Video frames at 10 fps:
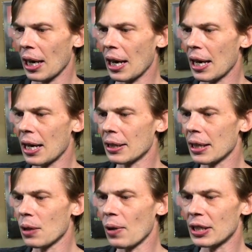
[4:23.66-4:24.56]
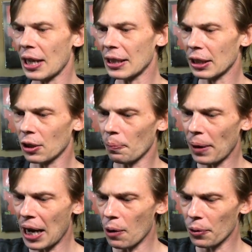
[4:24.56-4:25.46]
And anyways, it has a little
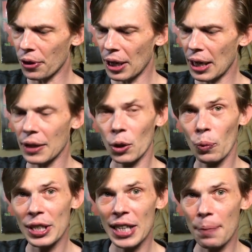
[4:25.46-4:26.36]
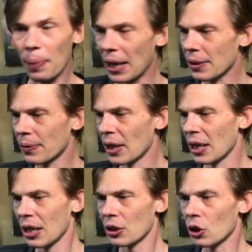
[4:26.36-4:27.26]
power thing and the reset button.
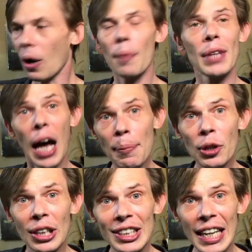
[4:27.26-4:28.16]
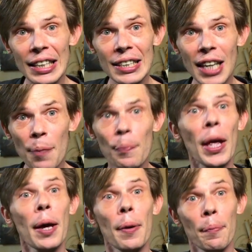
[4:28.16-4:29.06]
So now I'm going to set this up
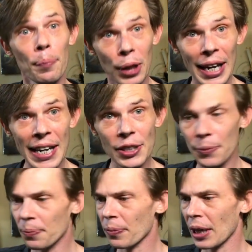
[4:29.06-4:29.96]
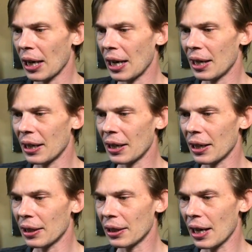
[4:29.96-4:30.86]
and play it. And
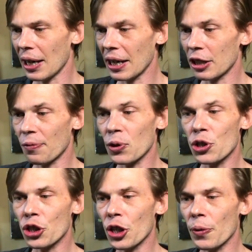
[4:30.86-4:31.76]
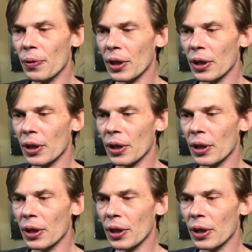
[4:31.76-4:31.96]
then in the future,